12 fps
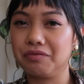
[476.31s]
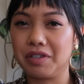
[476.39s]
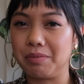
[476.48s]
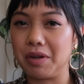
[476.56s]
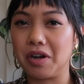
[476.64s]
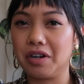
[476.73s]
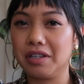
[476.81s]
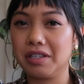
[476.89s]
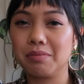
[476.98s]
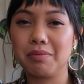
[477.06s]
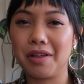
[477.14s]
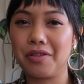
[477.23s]
to be
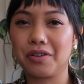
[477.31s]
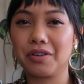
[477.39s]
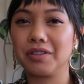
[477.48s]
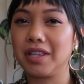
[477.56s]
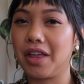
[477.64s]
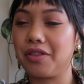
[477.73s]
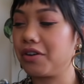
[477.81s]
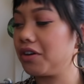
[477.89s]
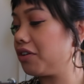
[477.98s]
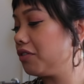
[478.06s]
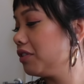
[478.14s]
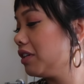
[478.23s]
honest. Pleather,
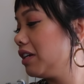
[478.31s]
leather,